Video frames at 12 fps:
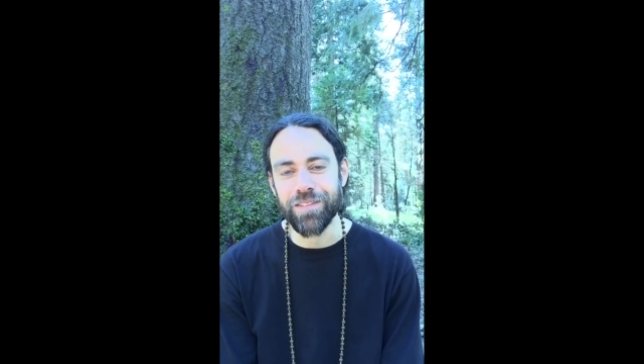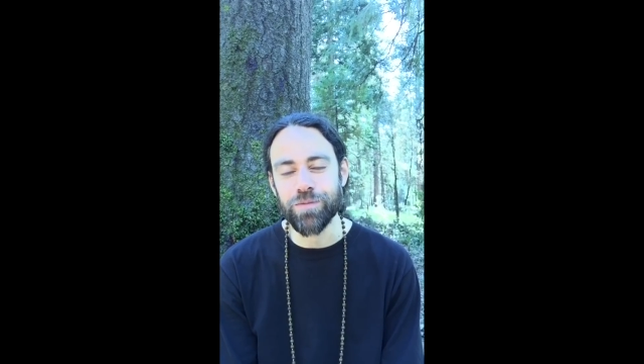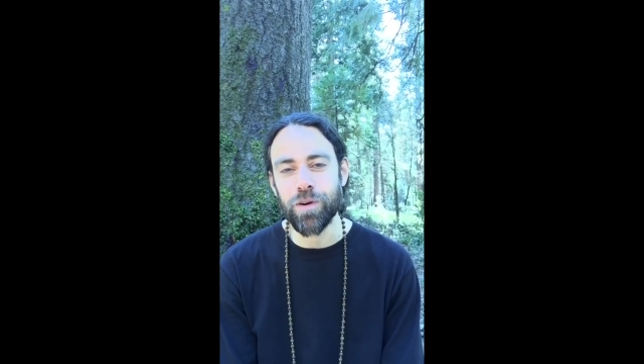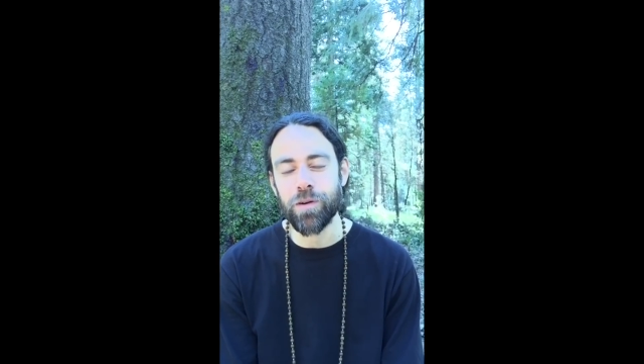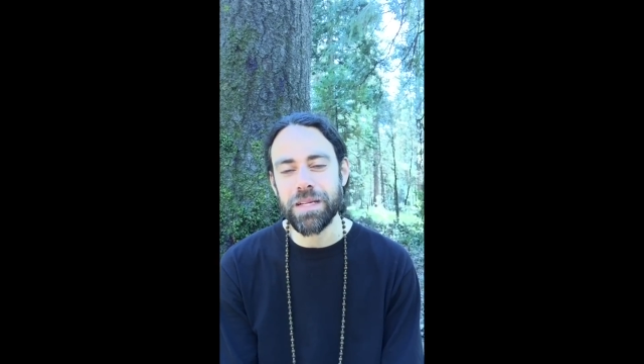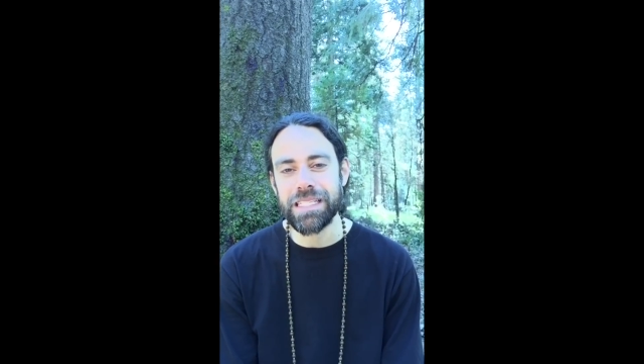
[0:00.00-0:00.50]

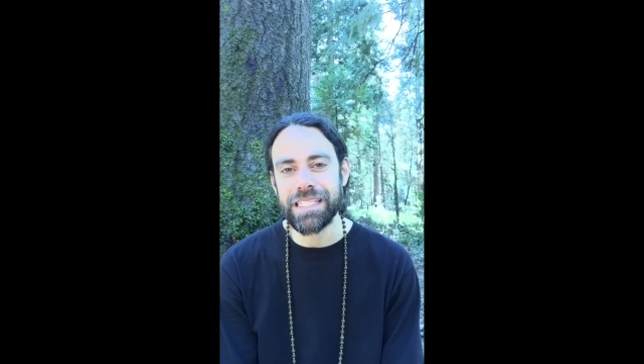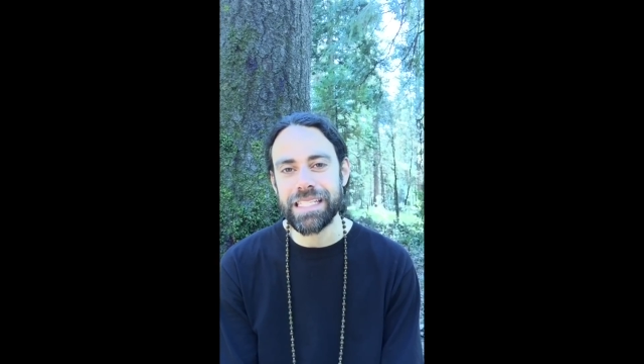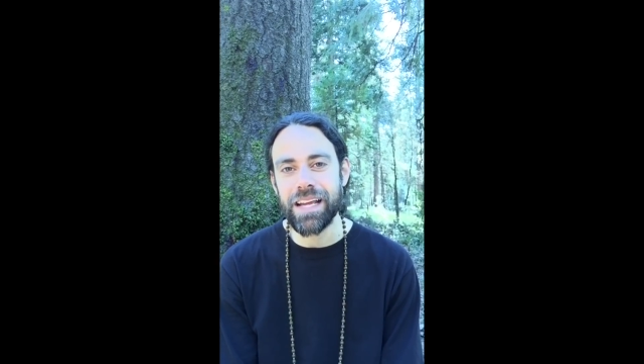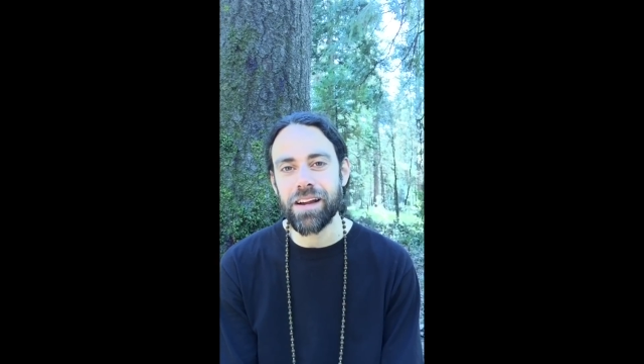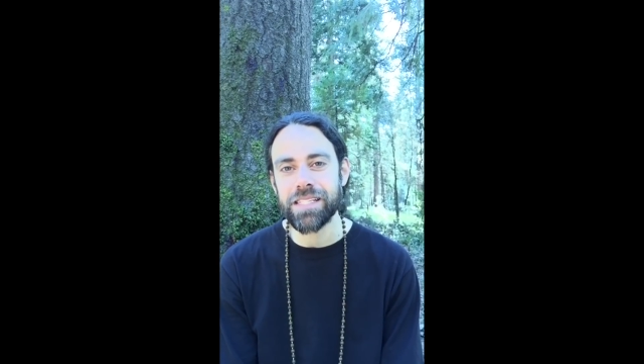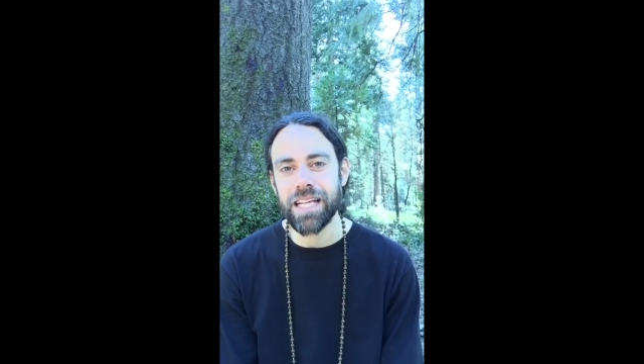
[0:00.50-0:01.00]
where we
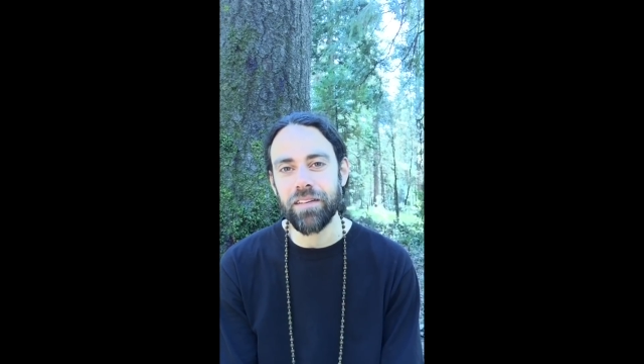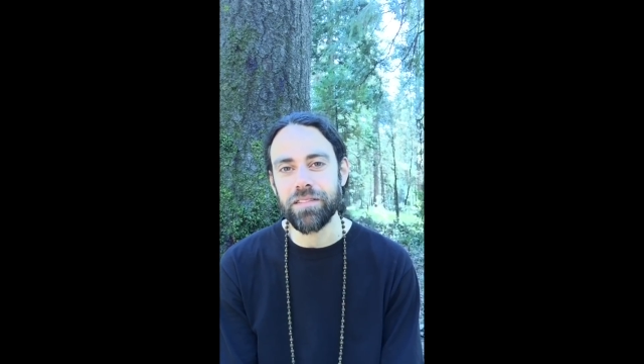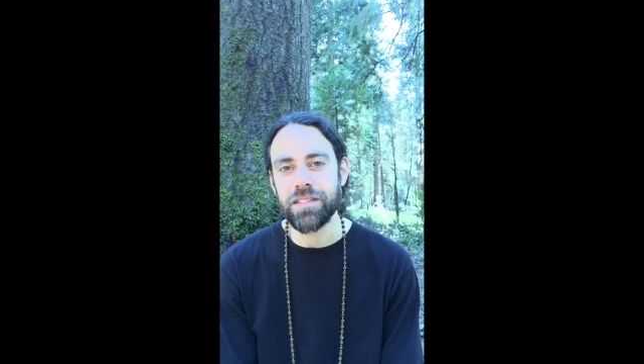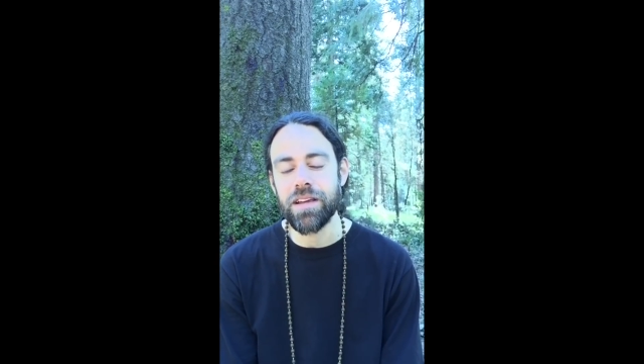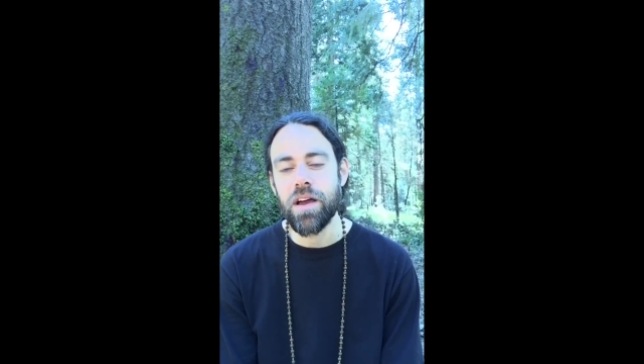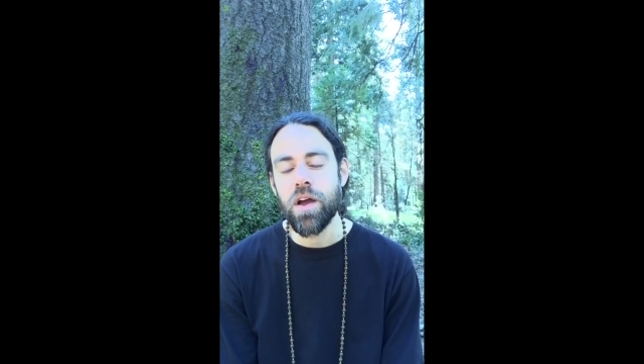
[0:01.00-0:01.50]
see
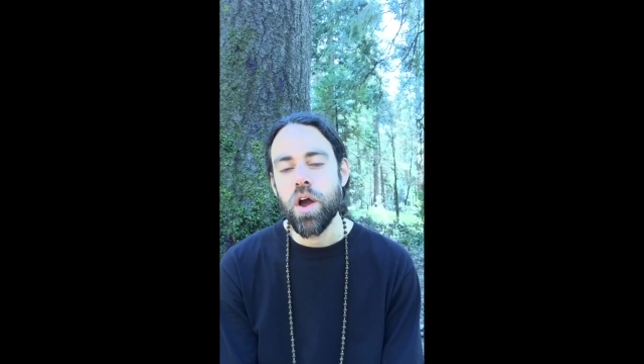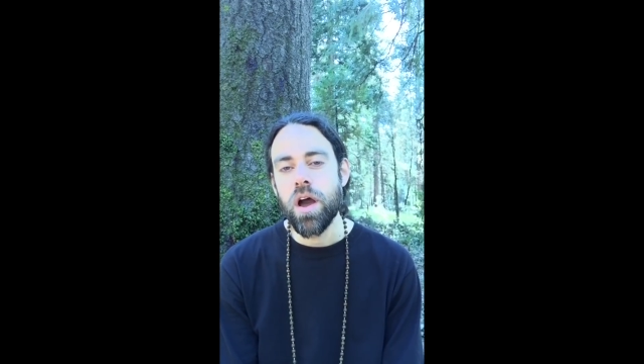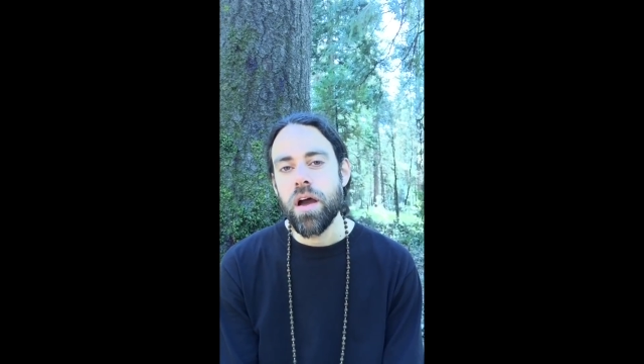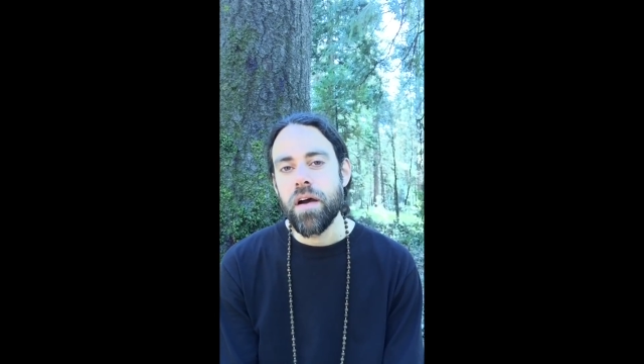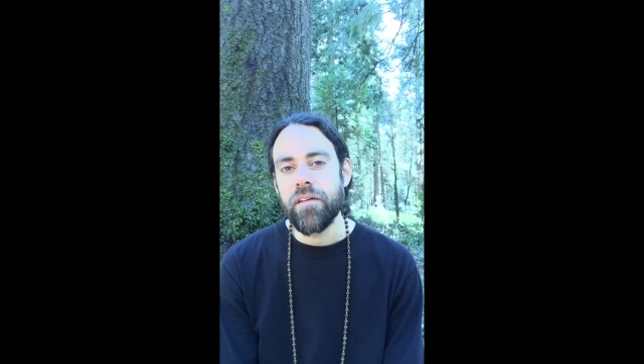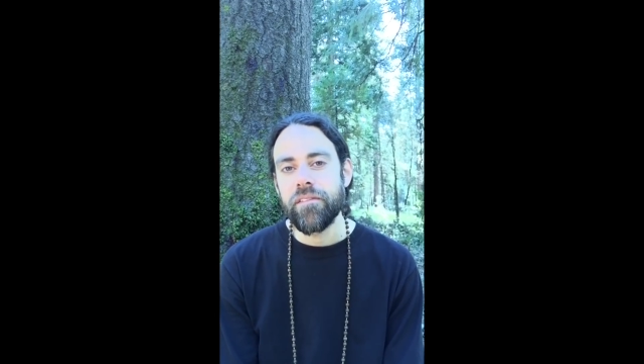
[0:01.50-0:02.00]
ourselves
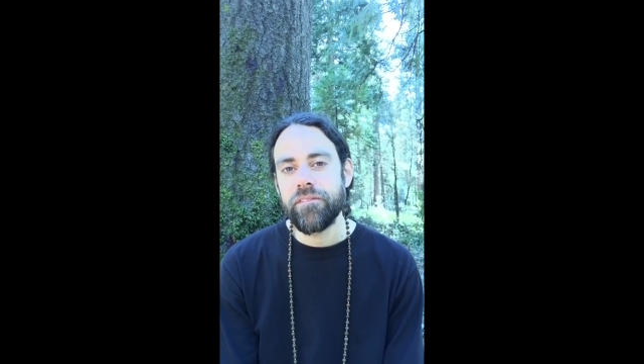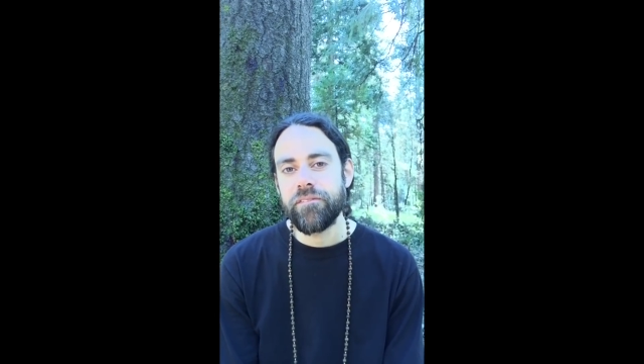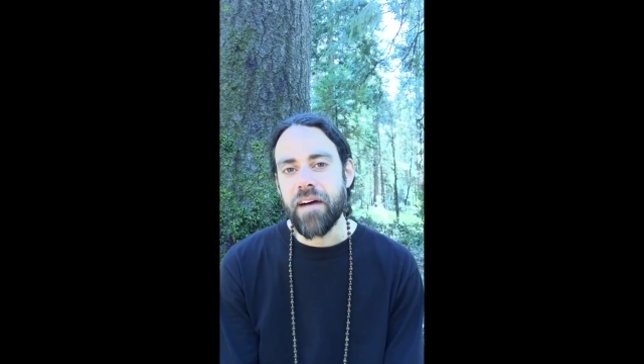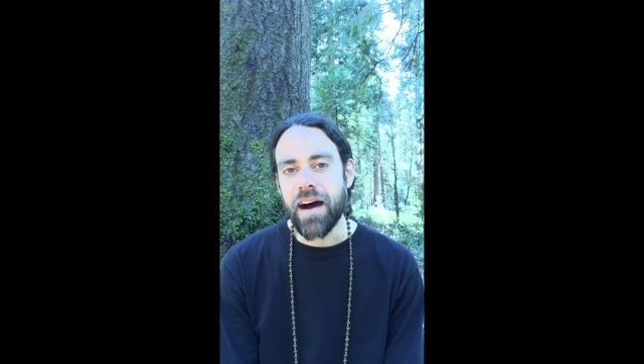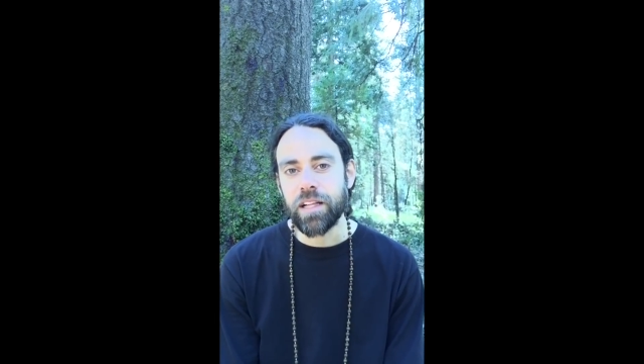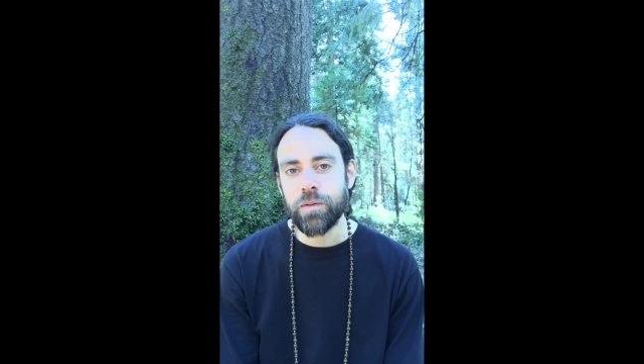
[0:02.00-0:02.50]

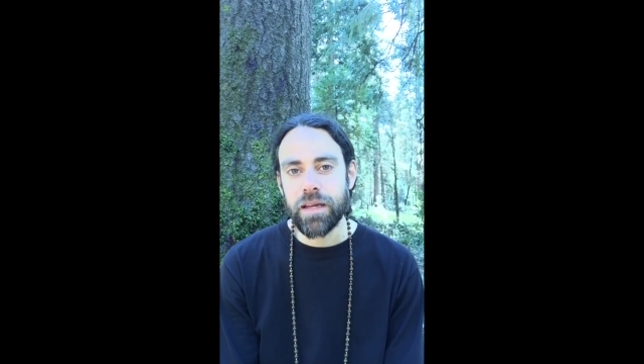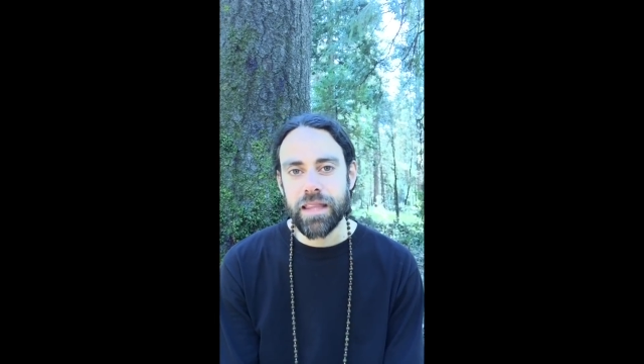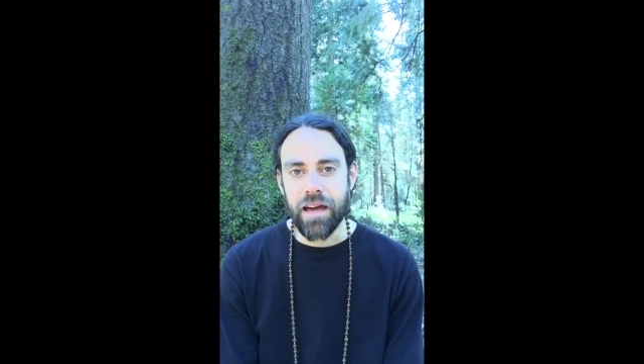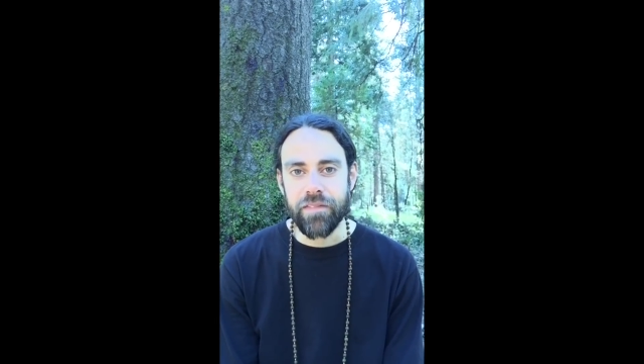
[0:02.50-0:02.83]
following